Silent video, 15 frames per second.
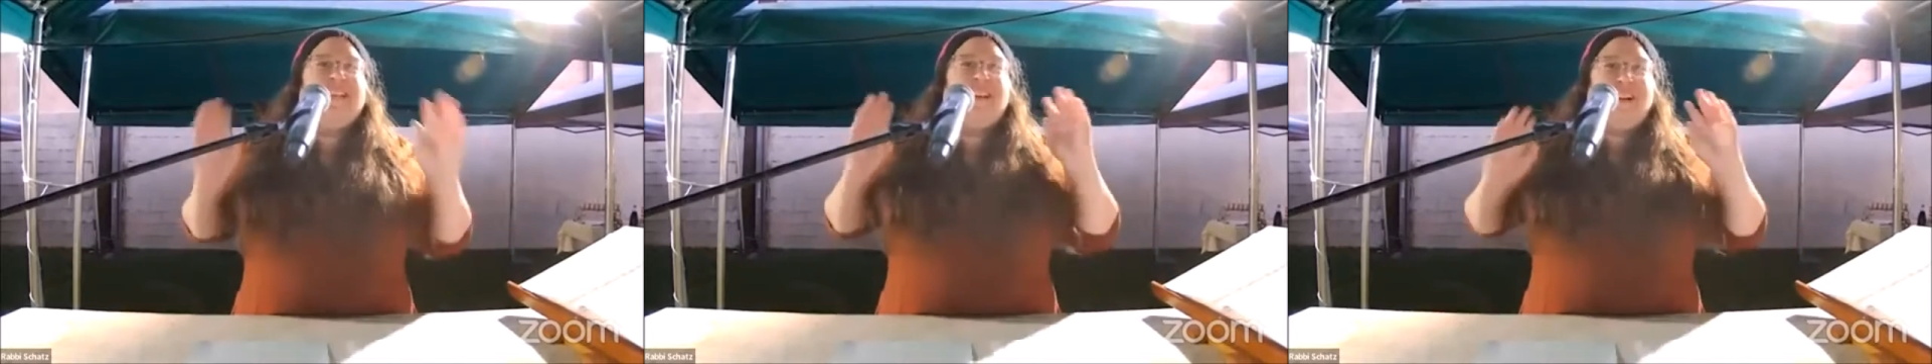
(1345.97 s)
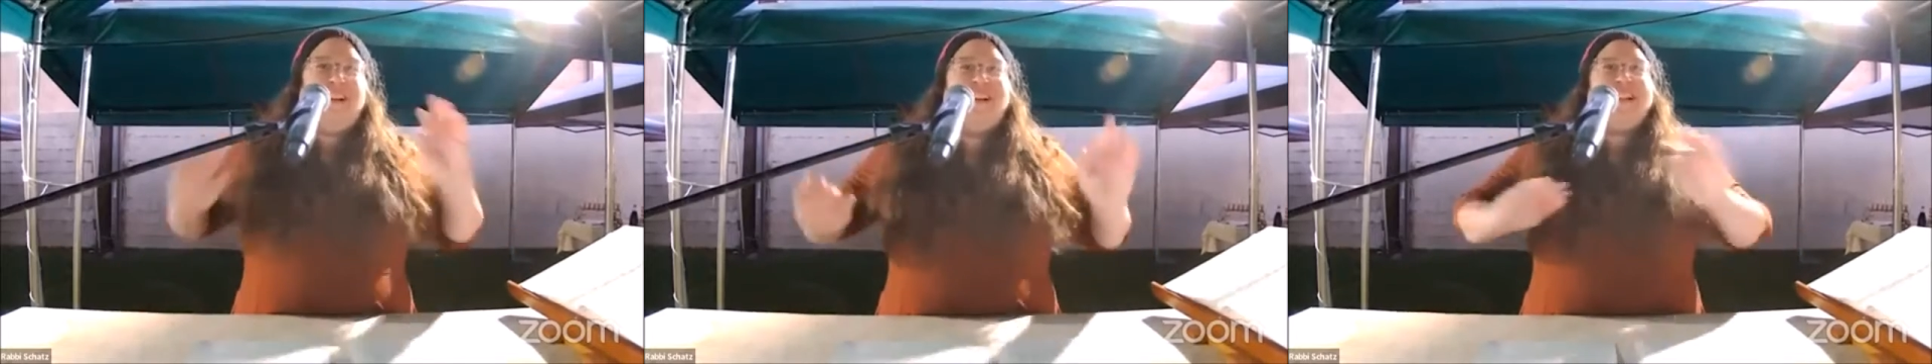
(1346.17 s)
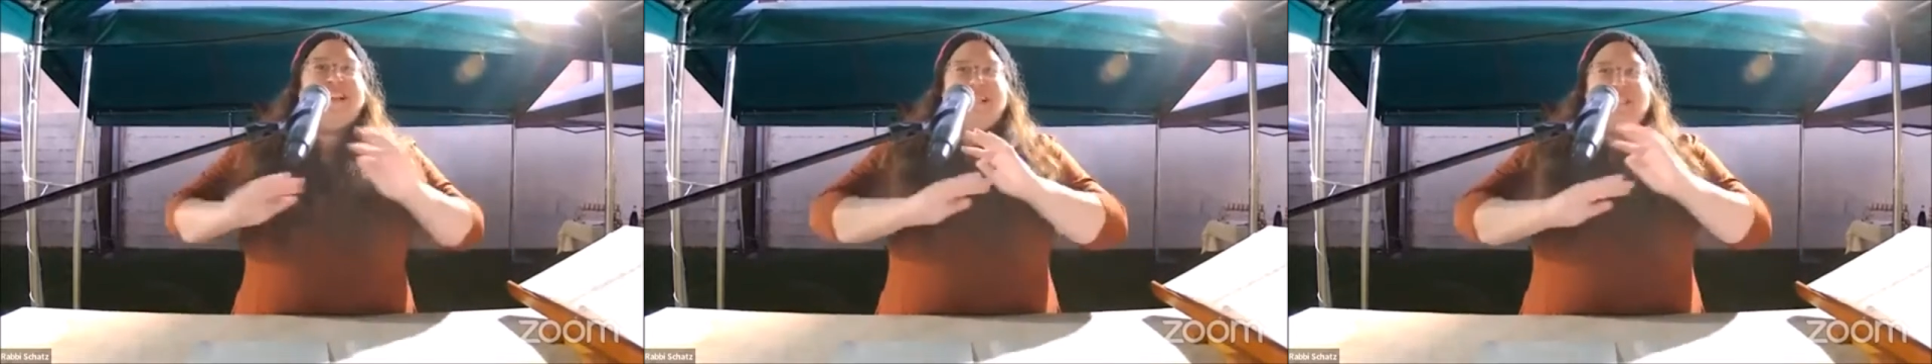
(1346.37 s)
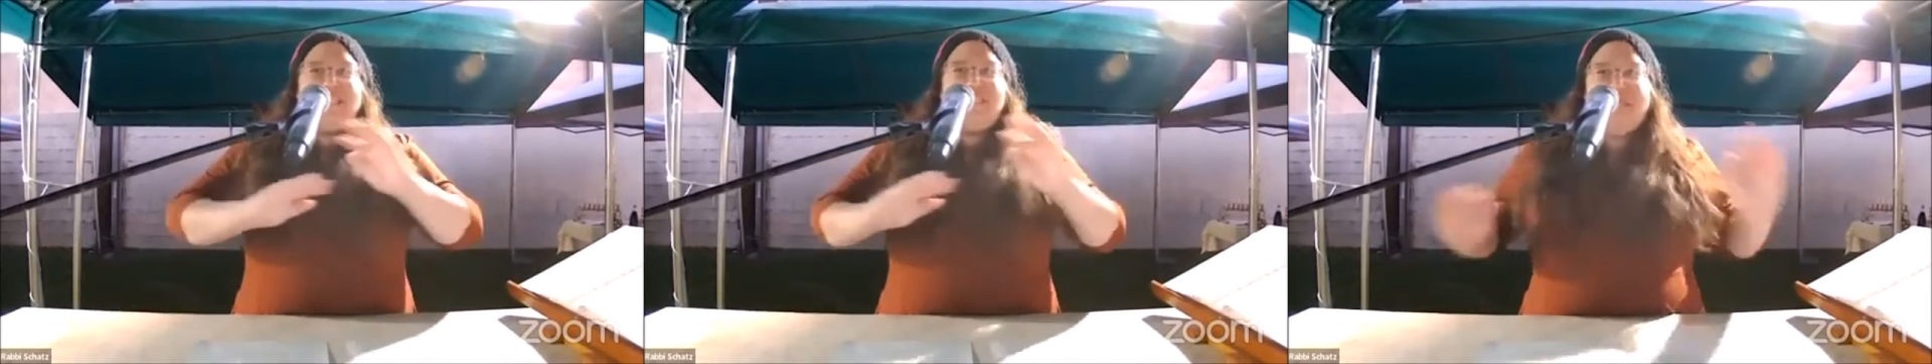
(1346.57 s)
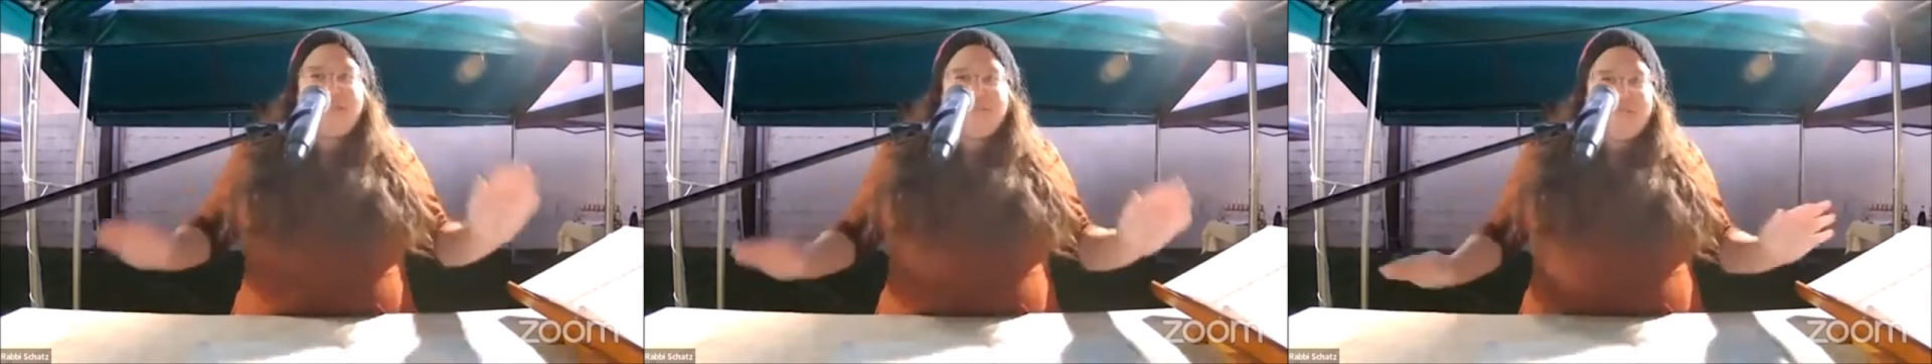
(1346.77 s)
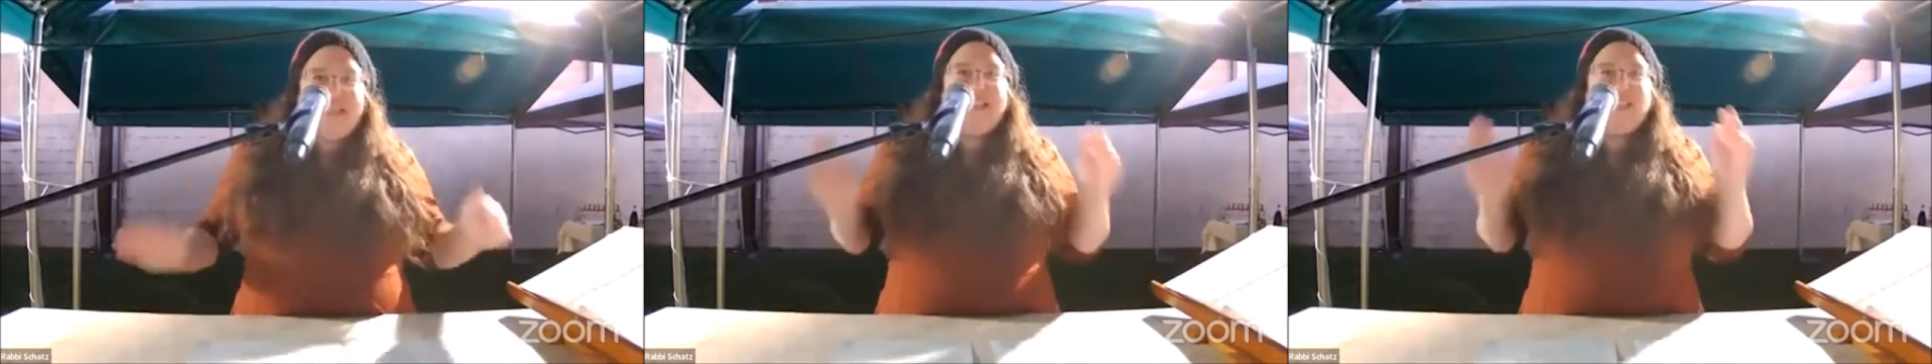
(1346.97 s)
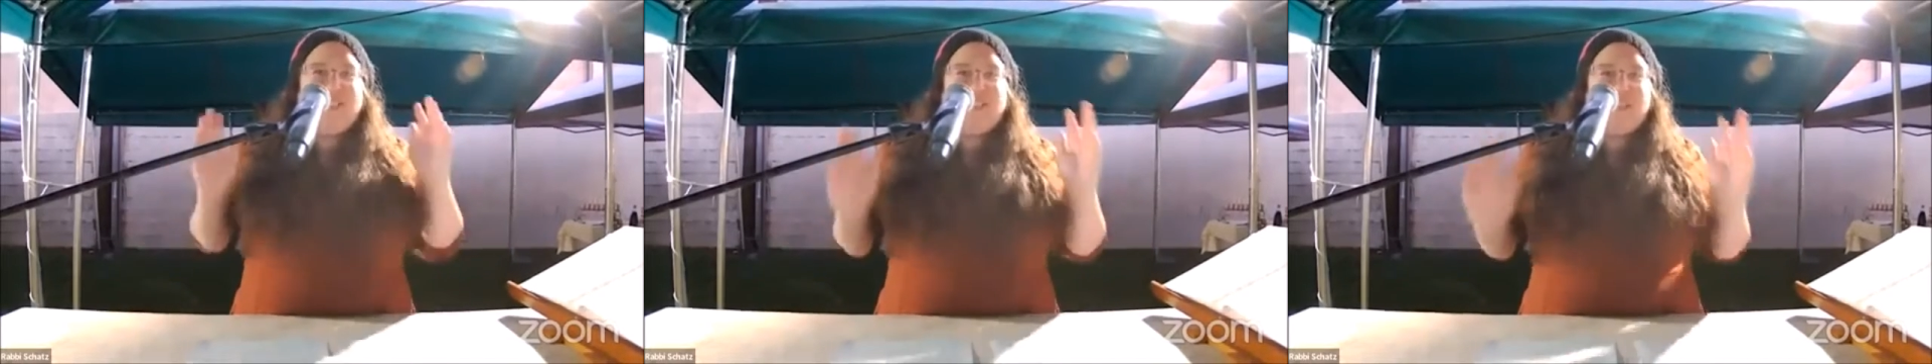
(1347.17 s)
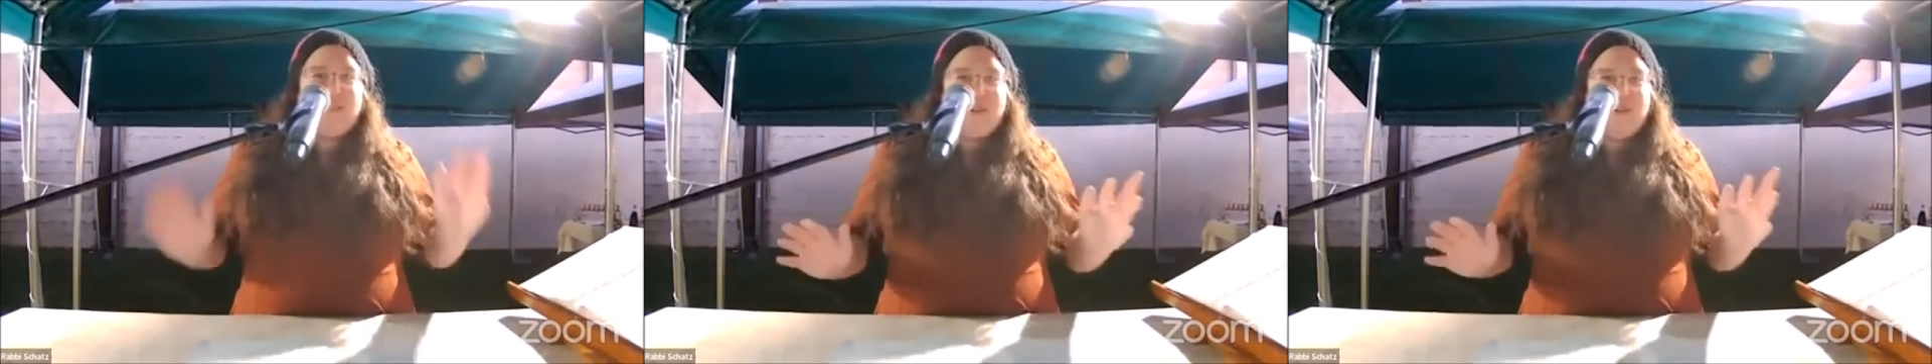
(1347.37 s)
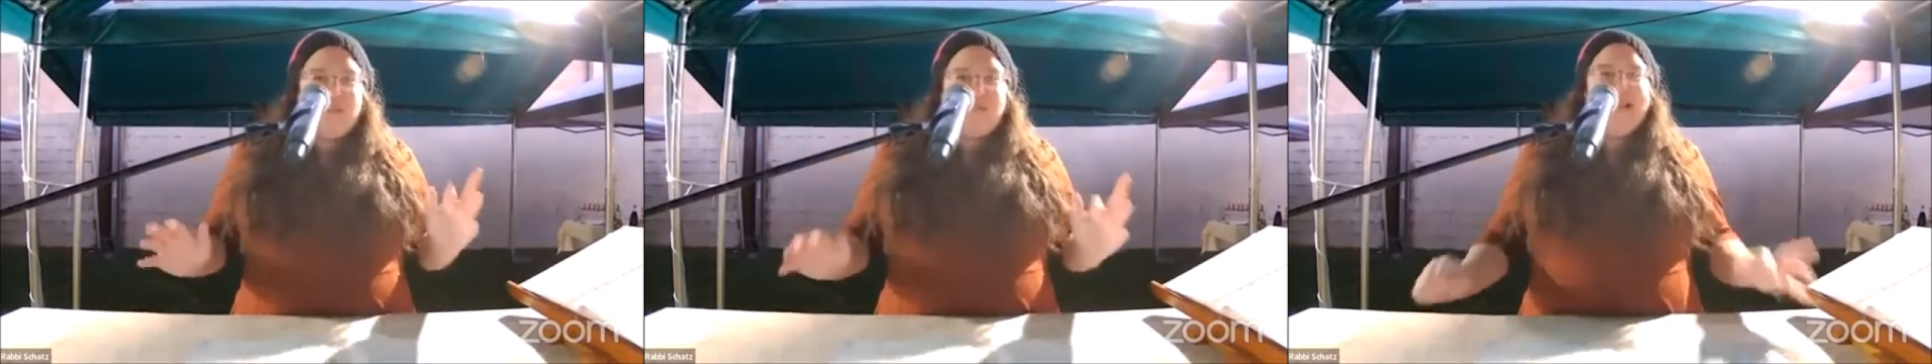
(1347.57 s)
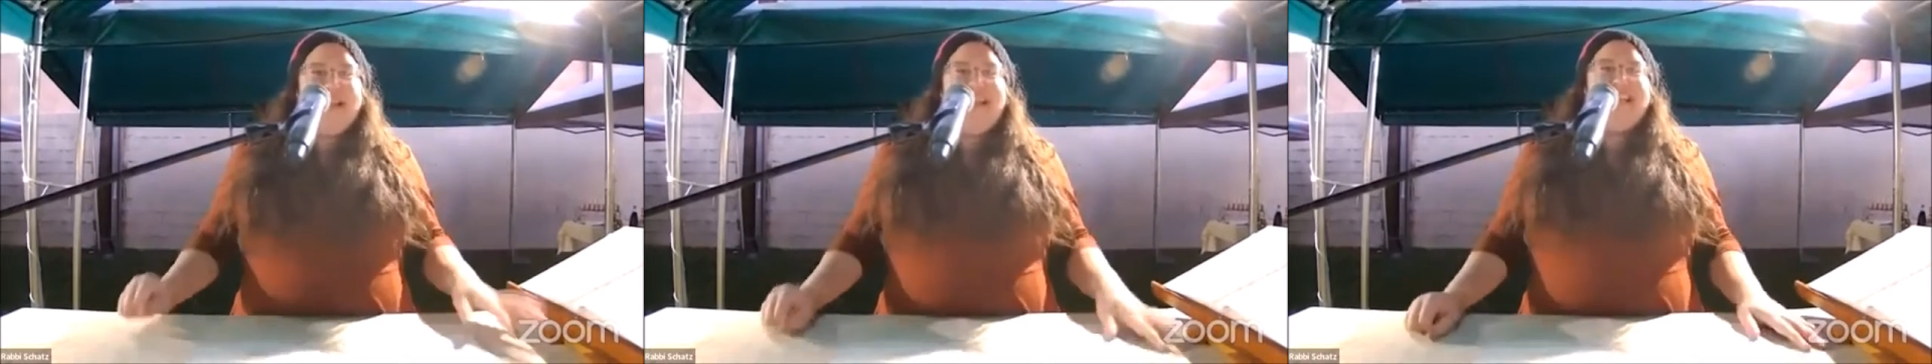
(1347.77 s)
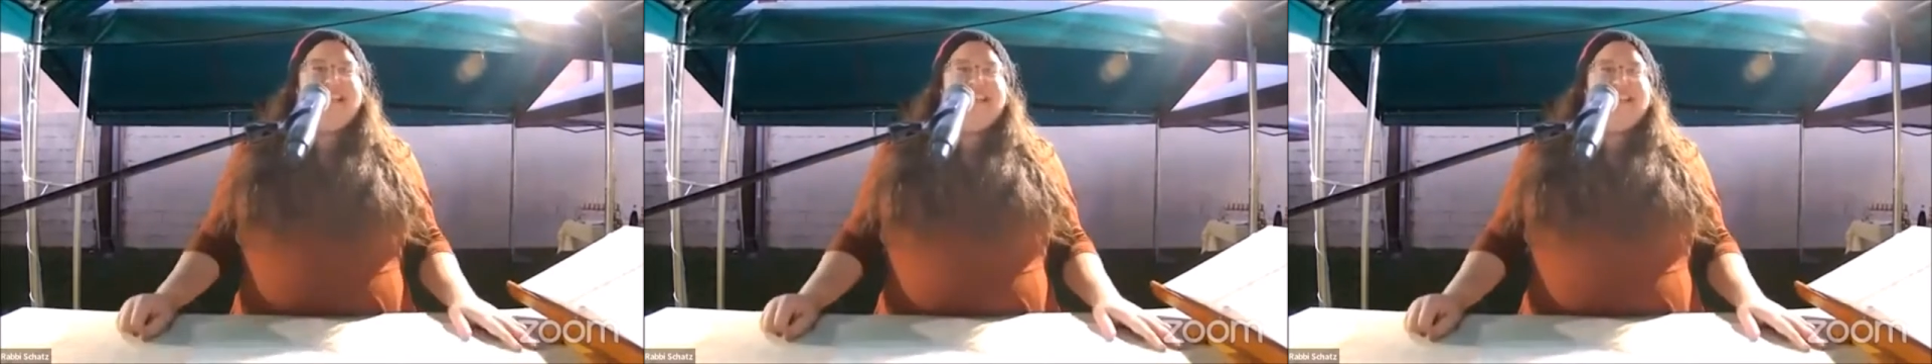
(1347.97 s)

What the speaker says: Hanukkah is about lights. Great.